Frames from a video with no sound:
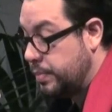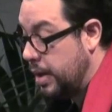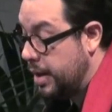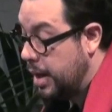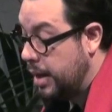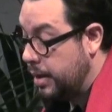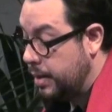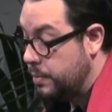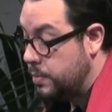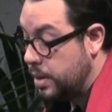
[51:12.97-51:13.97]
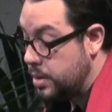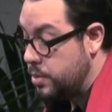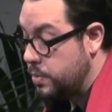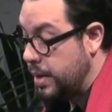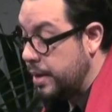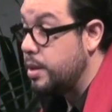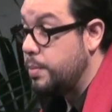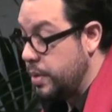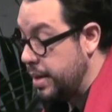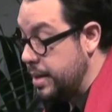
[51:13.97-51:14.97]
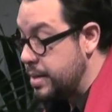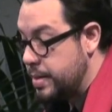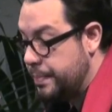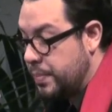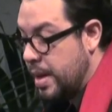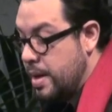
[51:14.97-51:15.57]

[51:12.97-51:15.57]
And I want to end up with this.